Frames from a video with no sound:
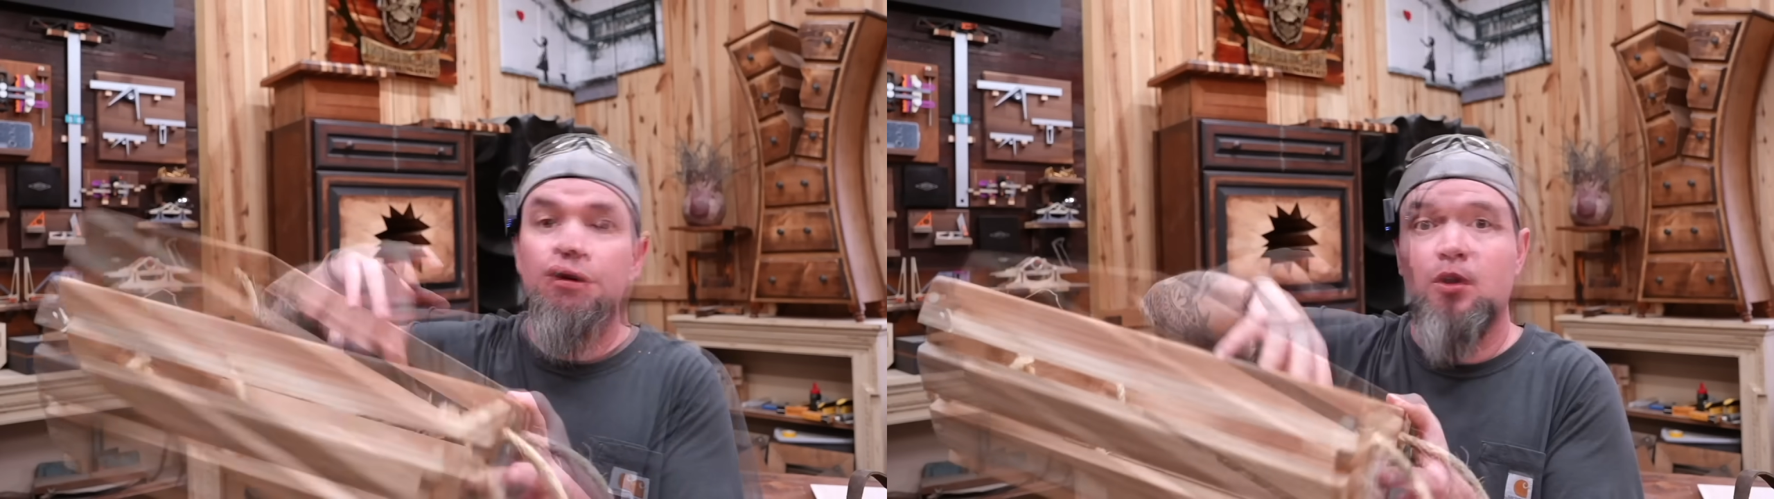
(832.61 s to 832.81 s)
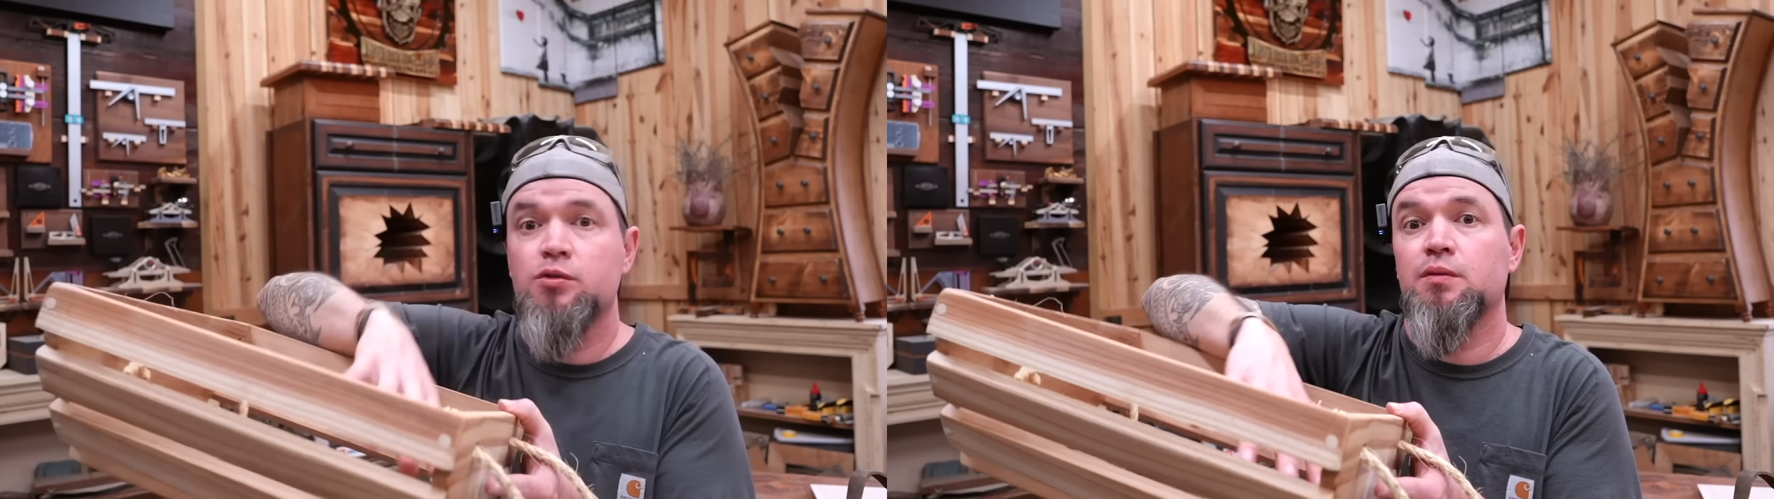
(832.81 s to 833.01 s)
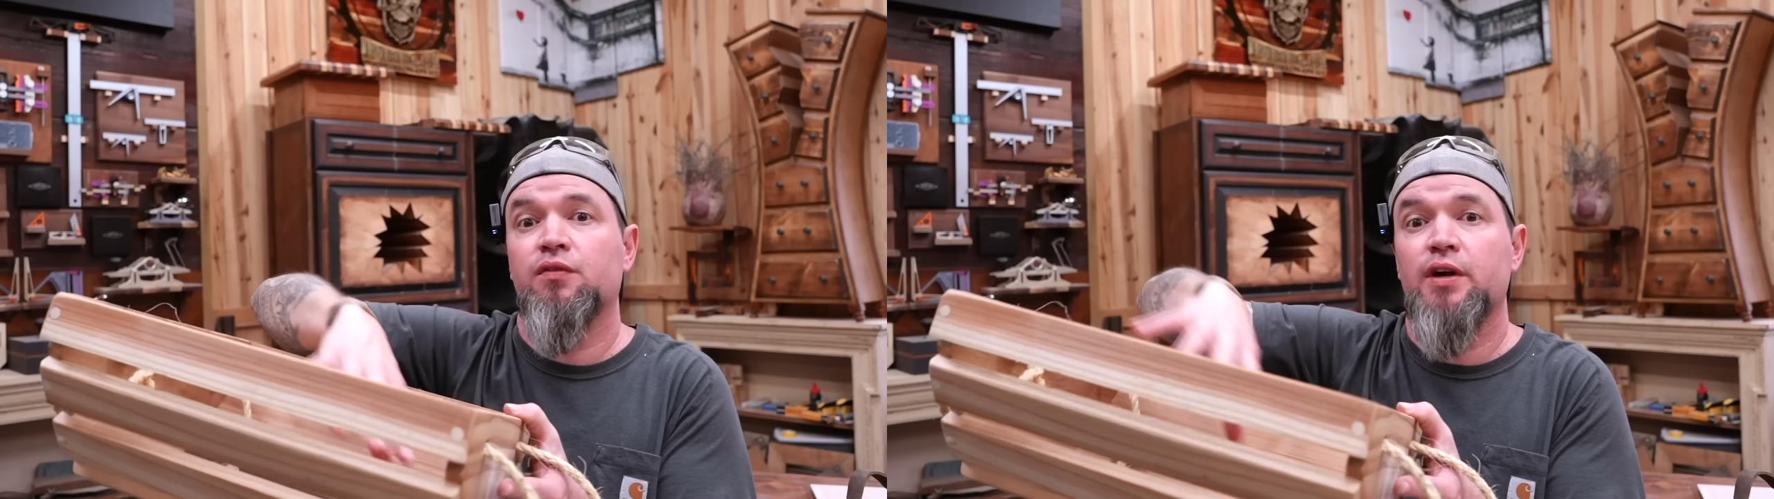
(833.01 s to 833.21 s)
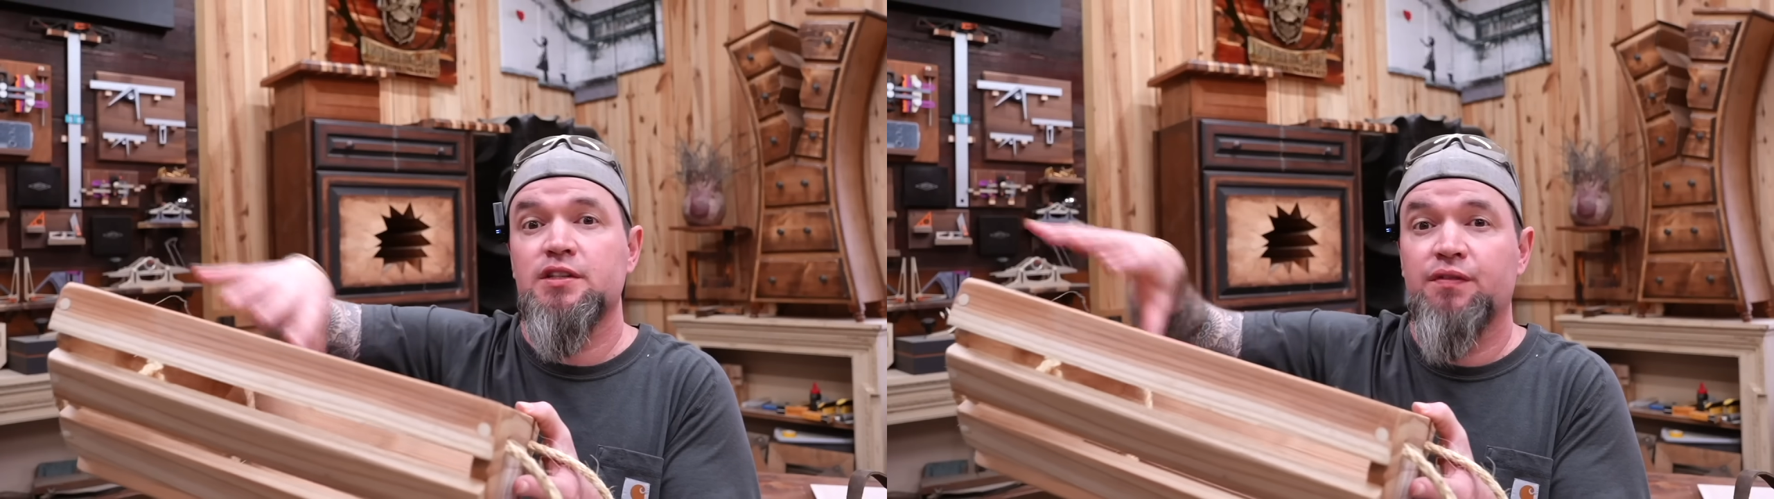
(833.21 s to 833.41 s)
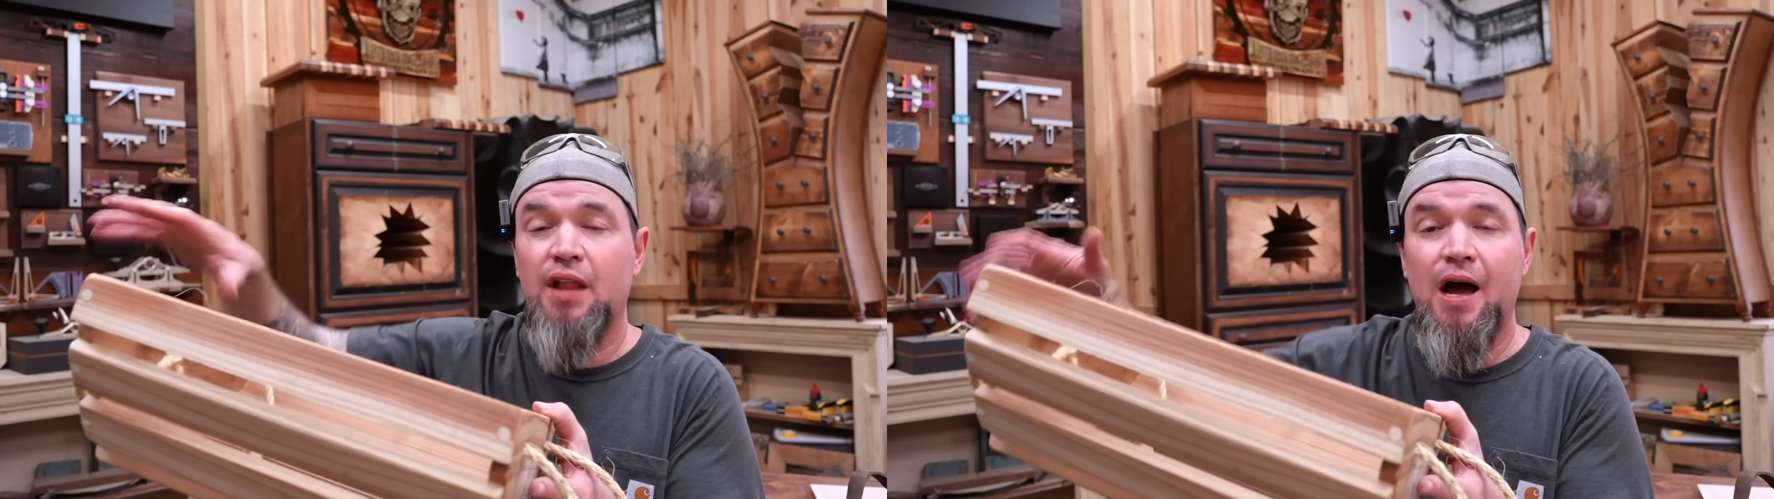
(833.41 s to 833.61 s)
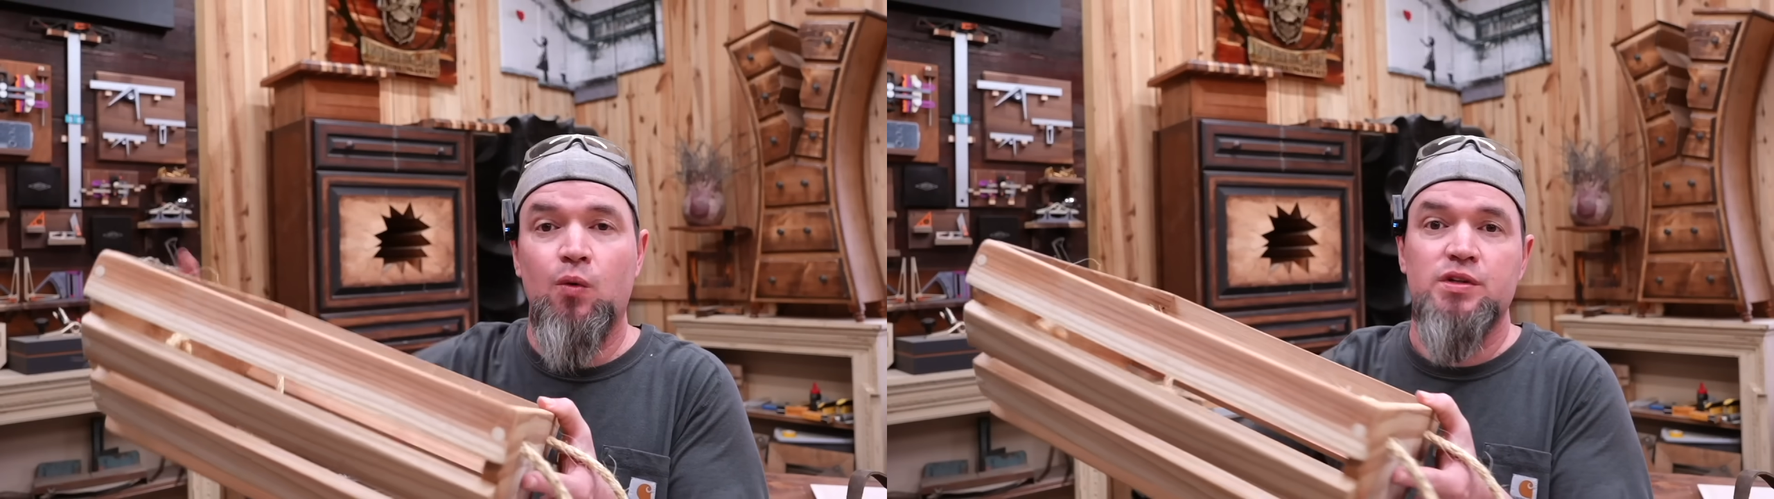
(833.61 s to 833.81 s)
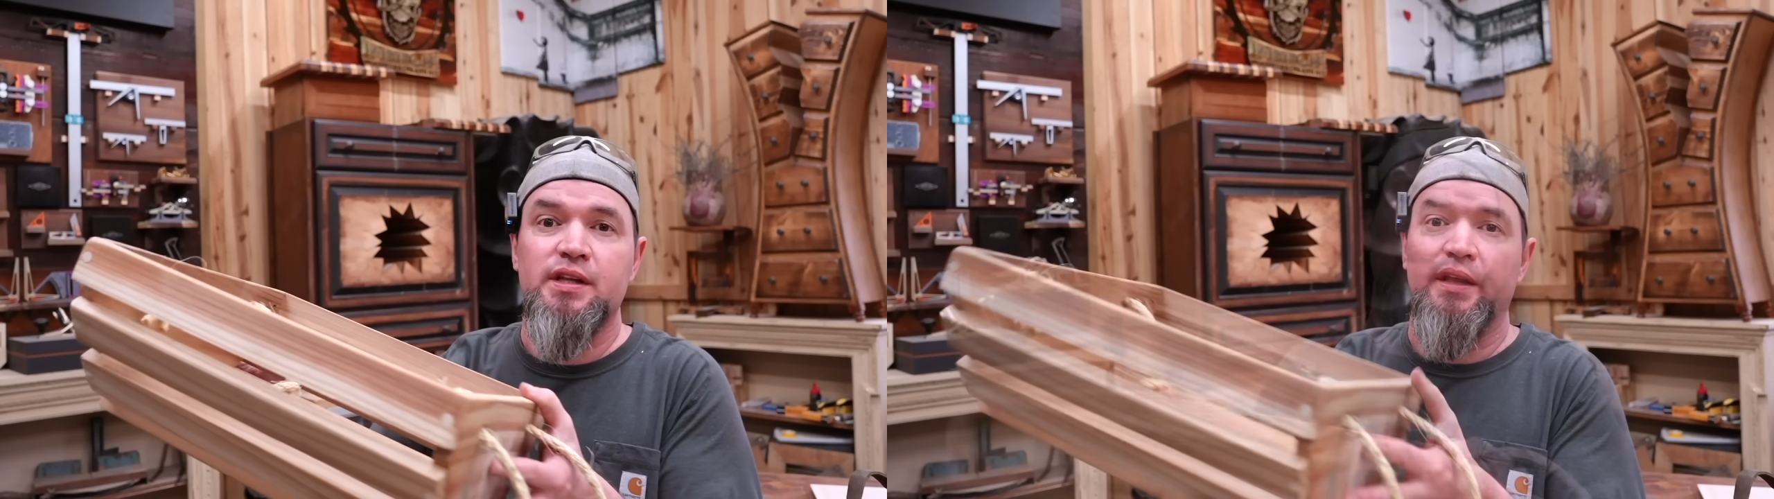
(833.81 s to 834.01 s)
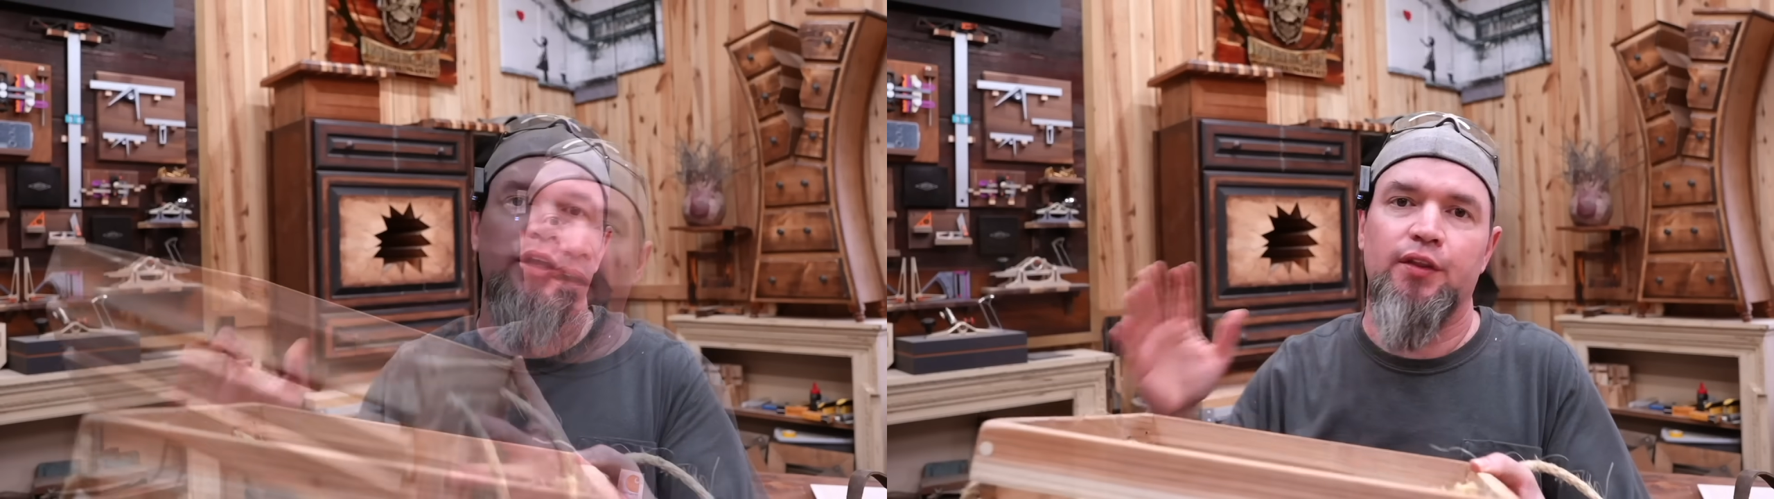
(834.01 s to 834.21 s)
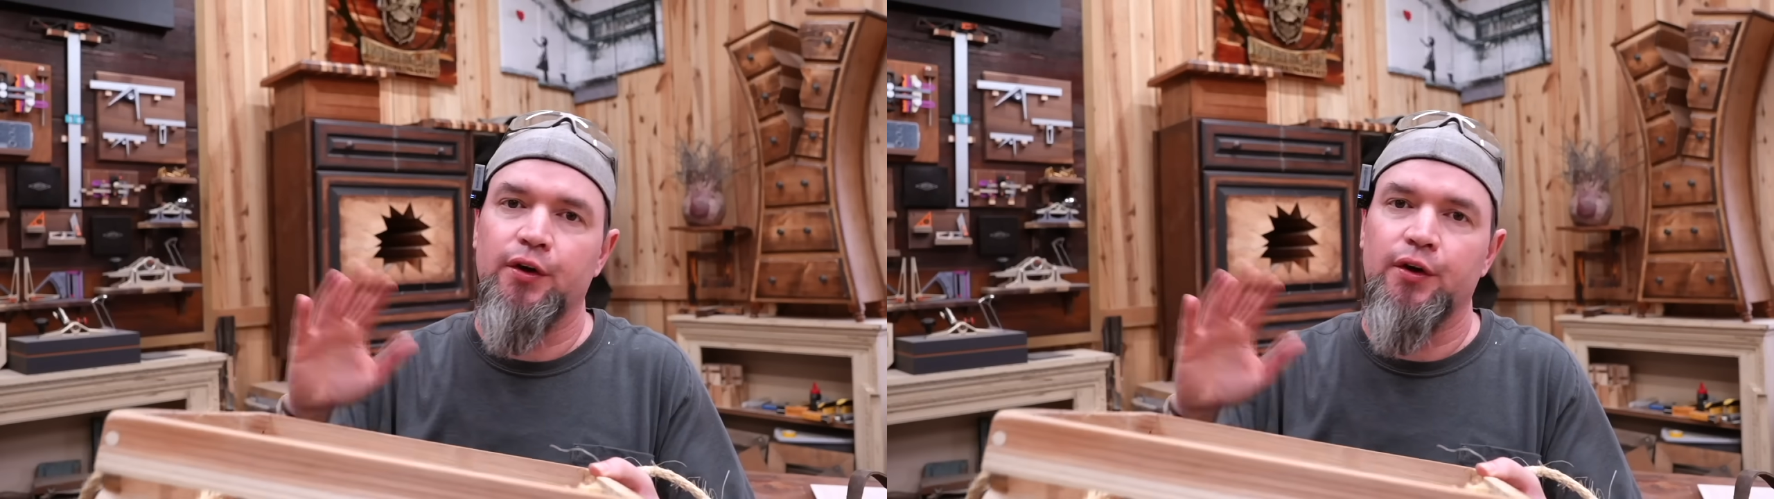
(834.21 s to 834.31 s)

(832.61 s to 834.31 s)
throw some fresh flowers in there.